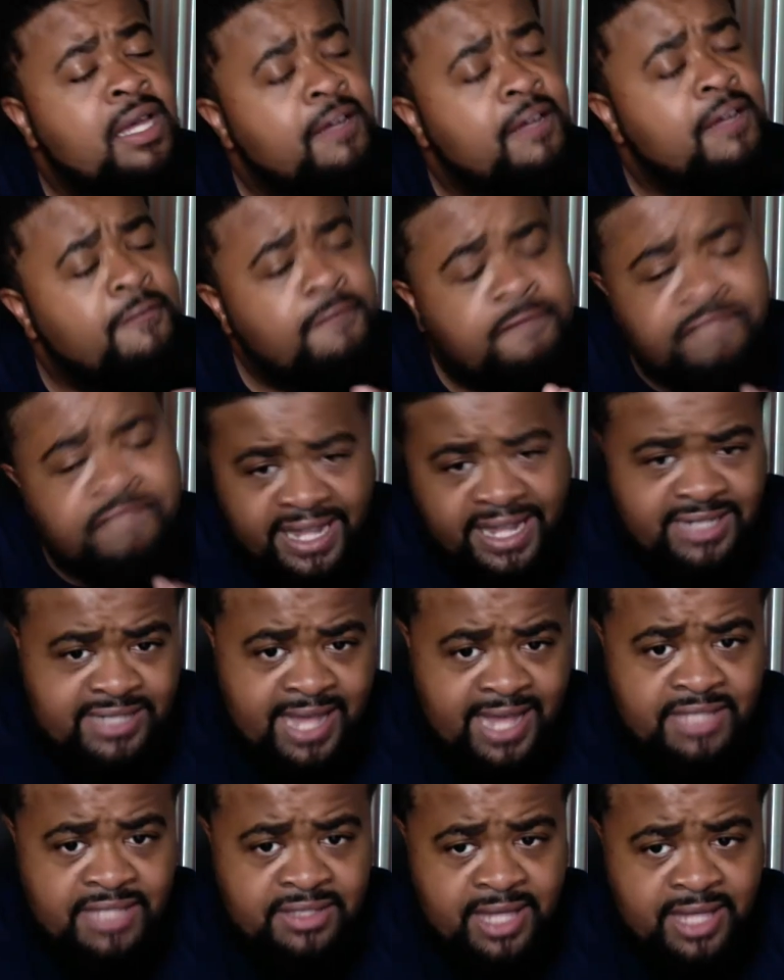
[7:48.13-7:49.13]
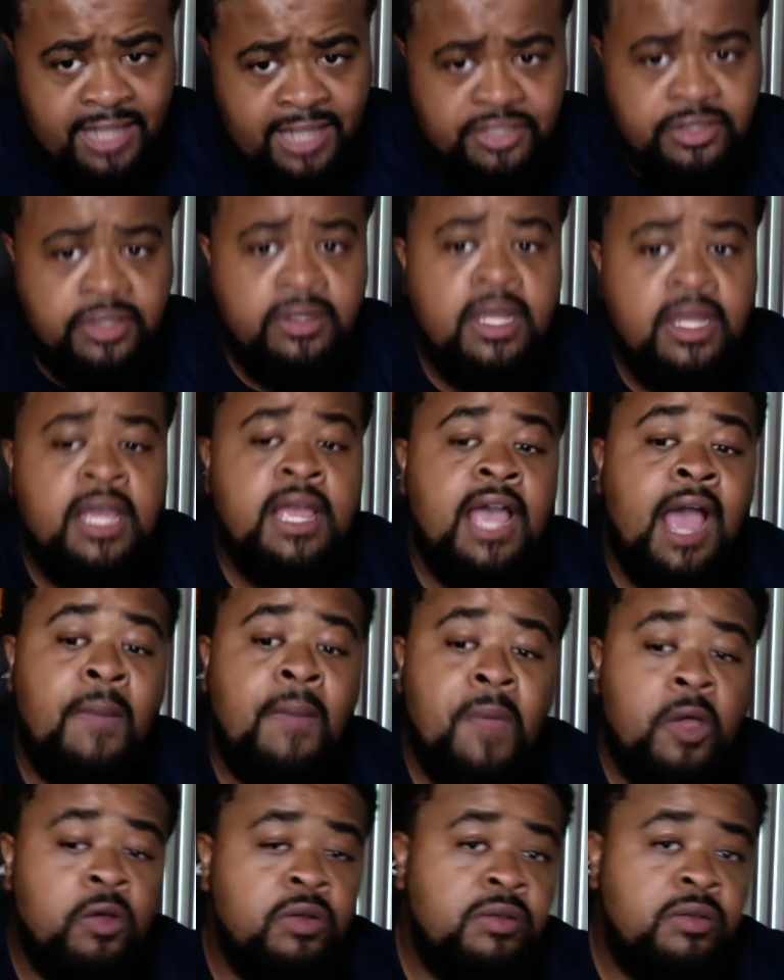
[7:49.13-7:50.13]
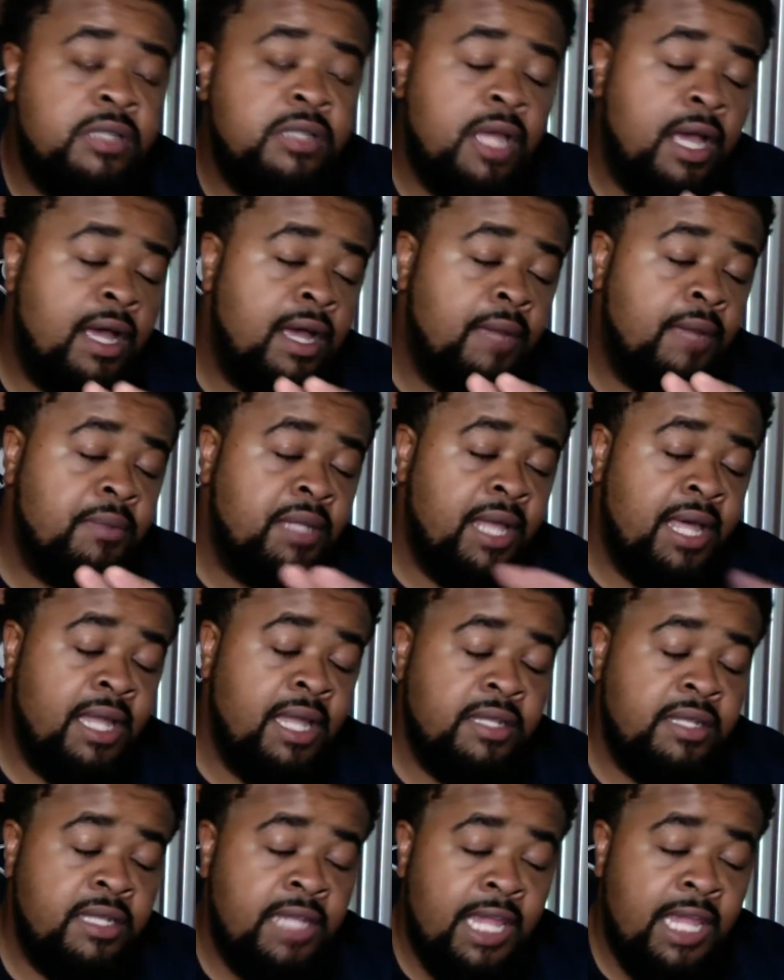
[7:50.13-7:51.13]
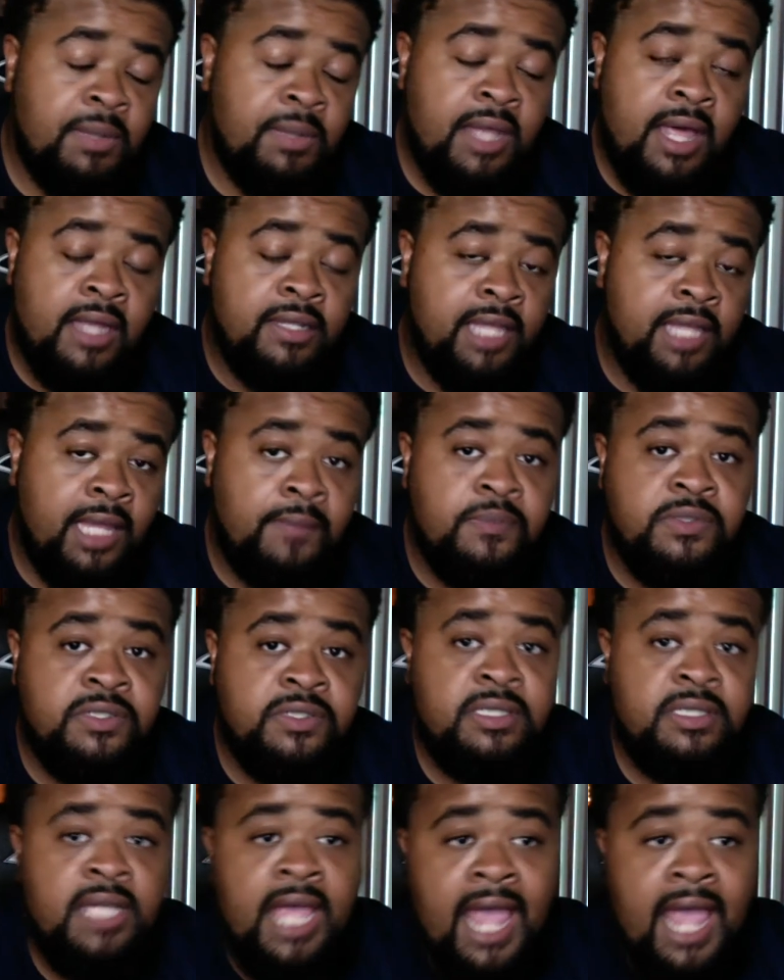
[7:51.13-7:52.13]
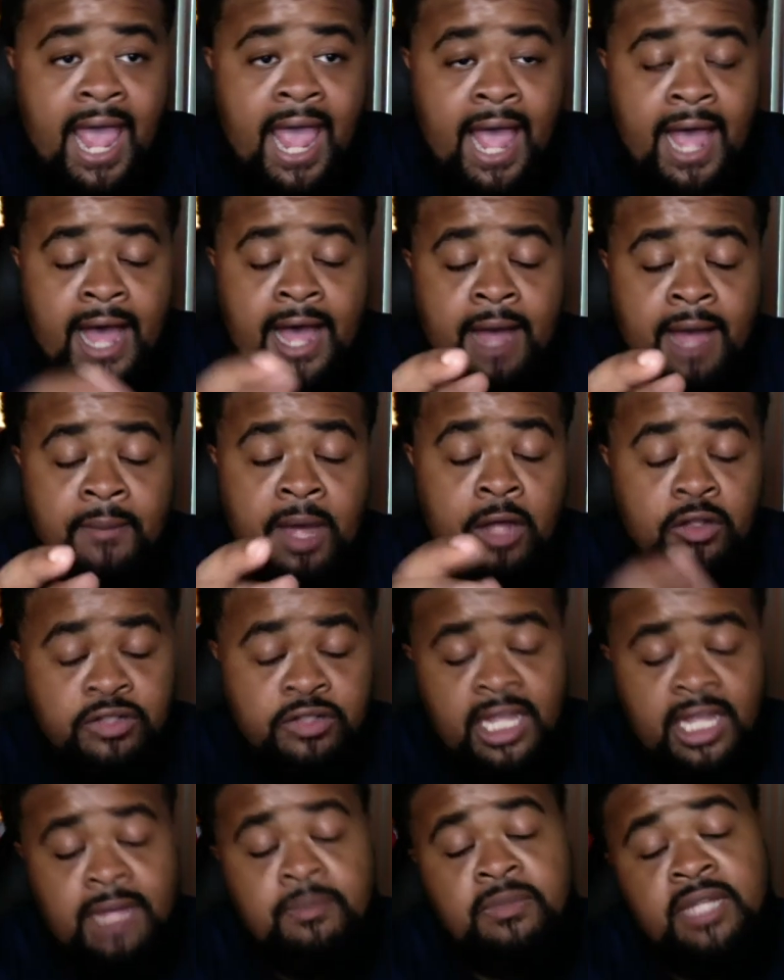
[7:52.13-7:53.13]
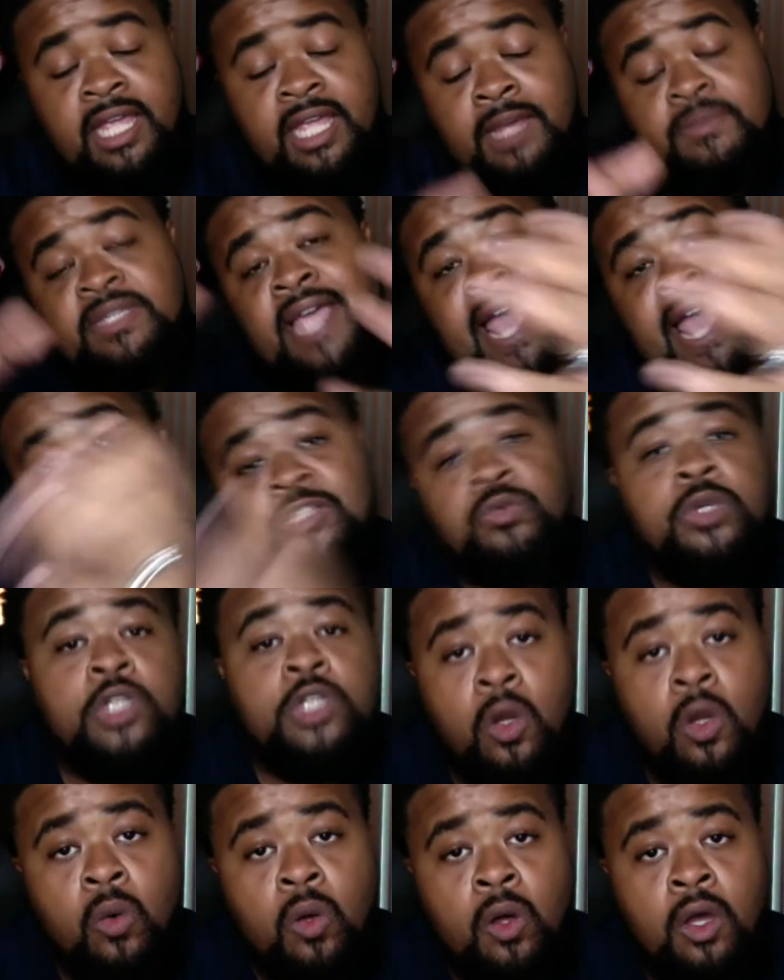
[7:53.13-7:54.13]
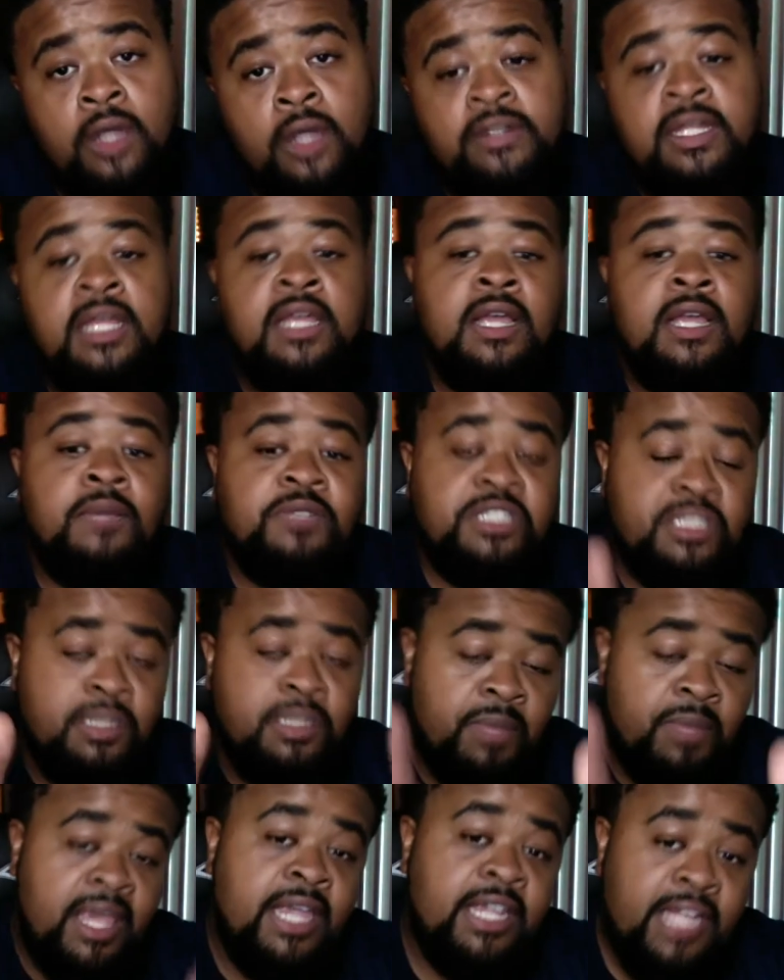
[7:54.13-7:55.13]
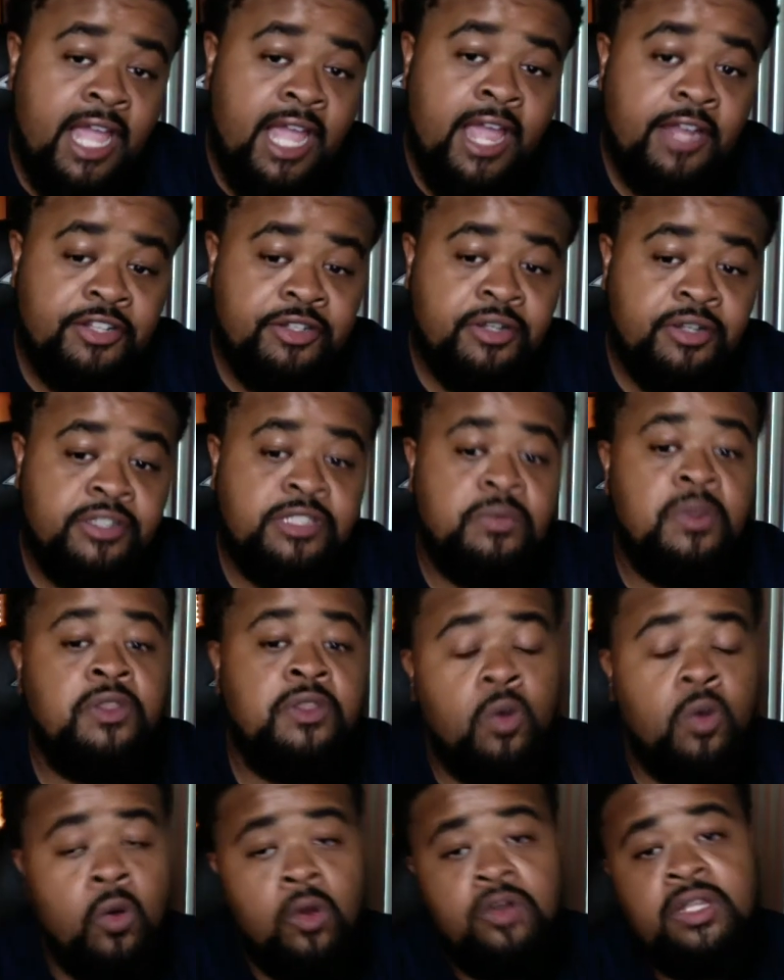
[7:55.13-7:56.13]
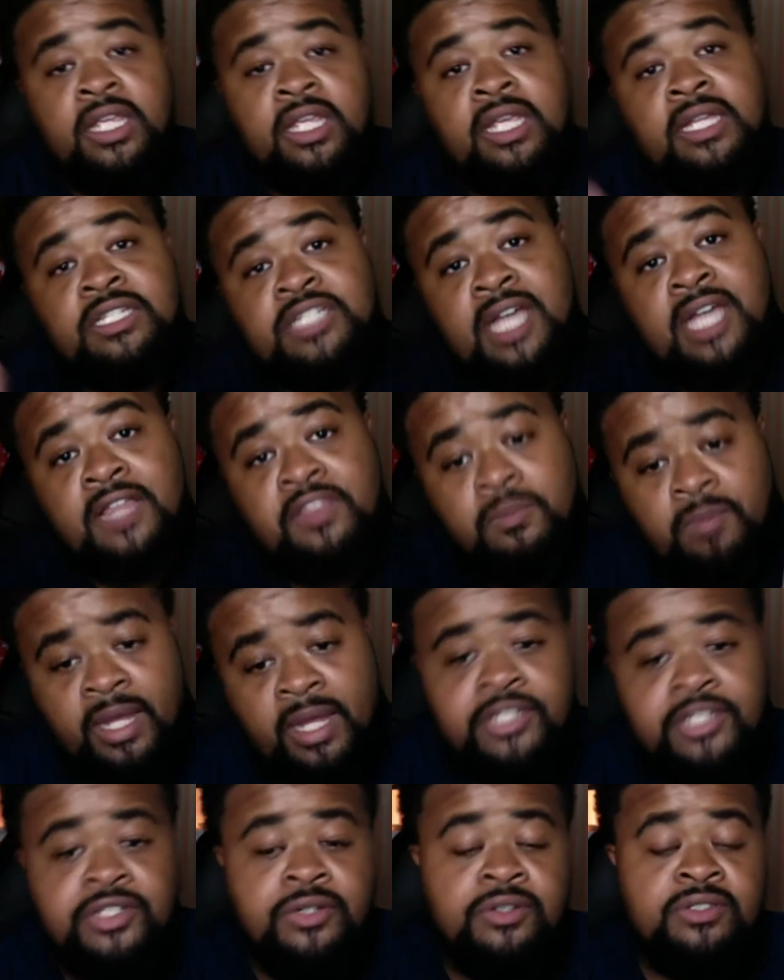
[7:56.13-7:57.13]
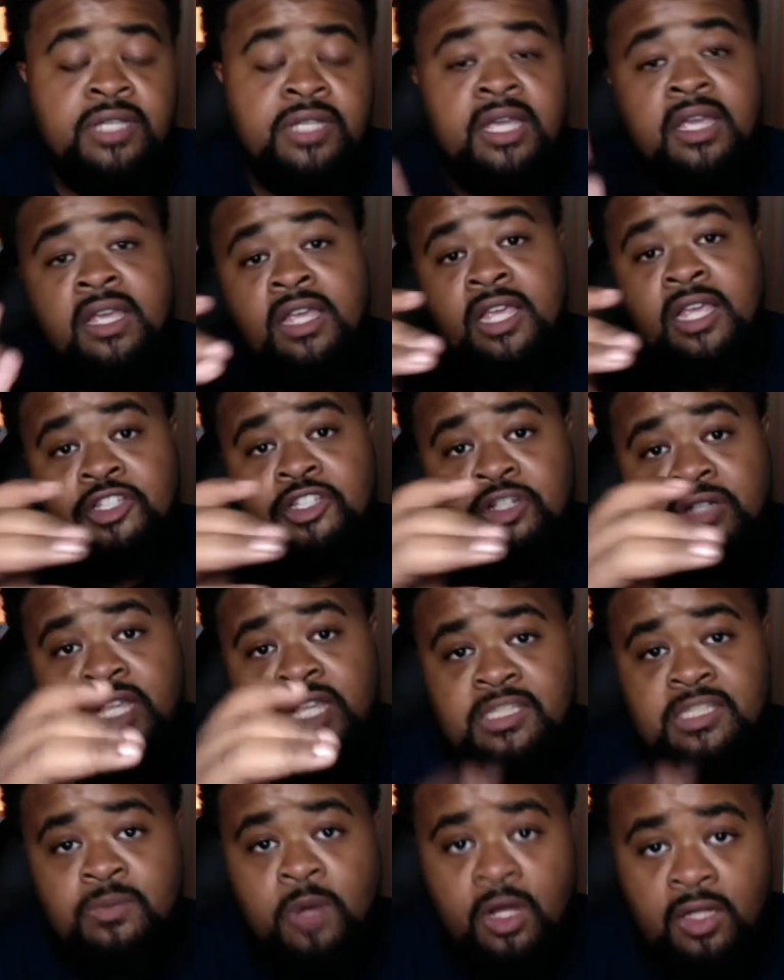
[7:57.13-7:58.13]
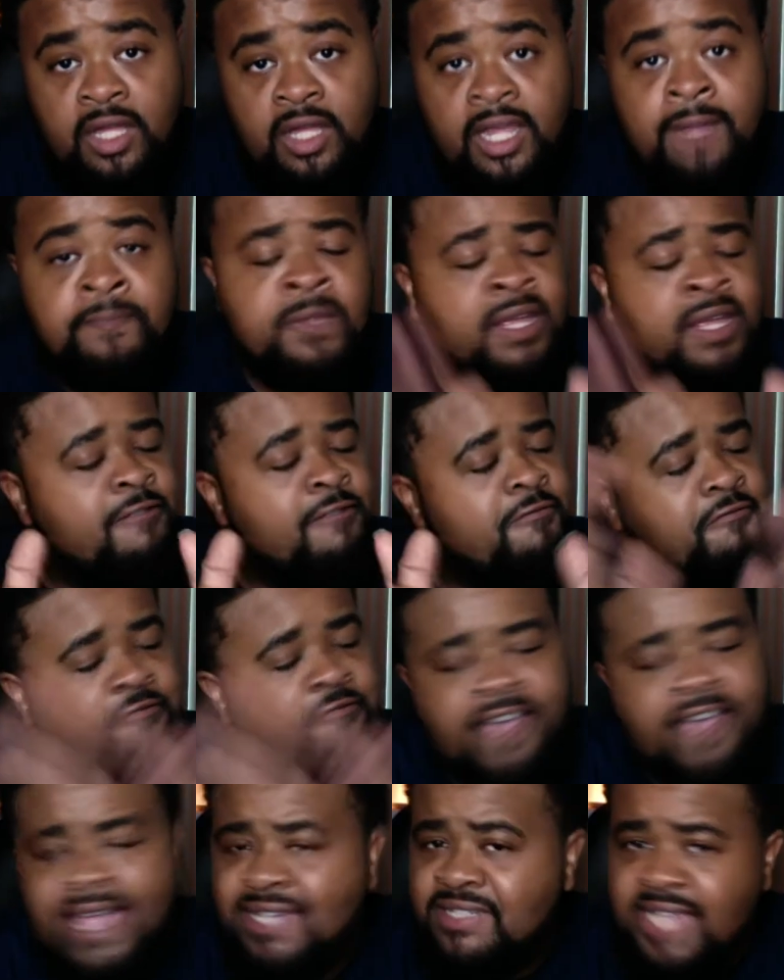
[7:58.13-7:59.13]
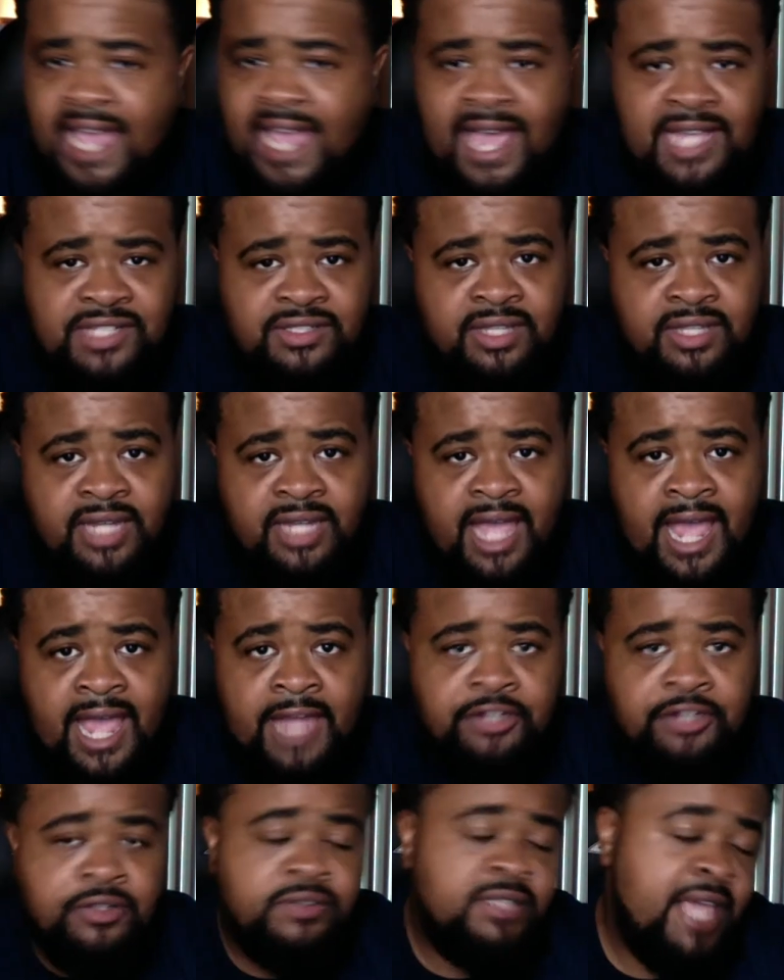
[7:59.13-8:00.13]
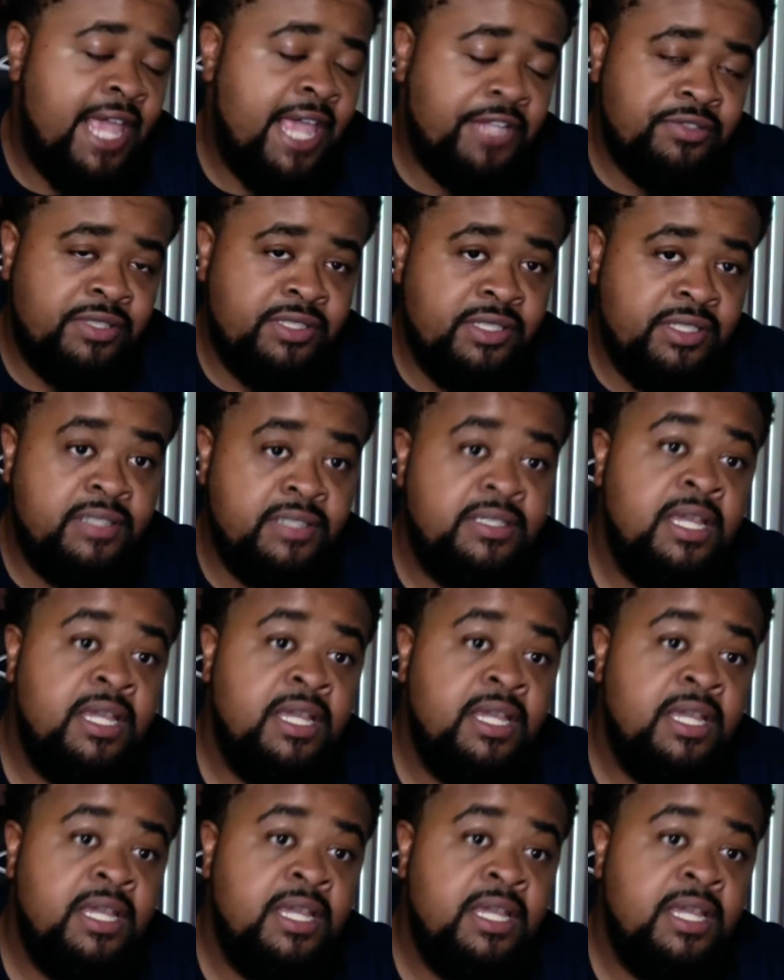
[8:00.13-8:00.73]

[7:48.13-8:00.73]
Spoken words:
Fantastic actor. I'm not going to name a lot of names. I'll name names as we go on. Just the main characters with Courtney, Jonathan Majors, and Janae Smollett. Fantastic actors and actresses.